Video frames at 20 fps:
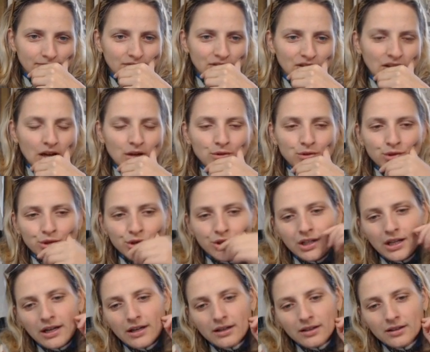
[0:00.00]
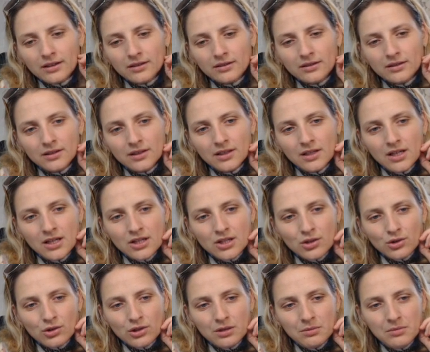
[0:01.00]
Counterattack.
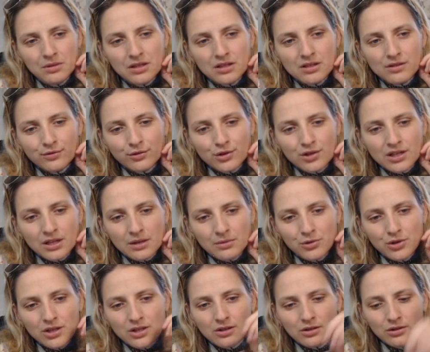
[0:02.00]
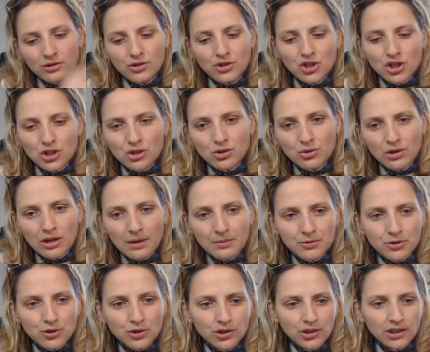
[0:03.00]
So he missed for some reason just to
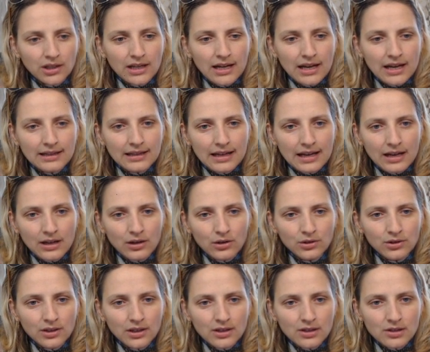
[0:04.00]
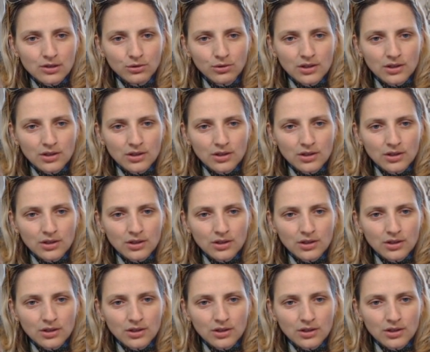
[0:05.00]
capture the knight. I don't think so.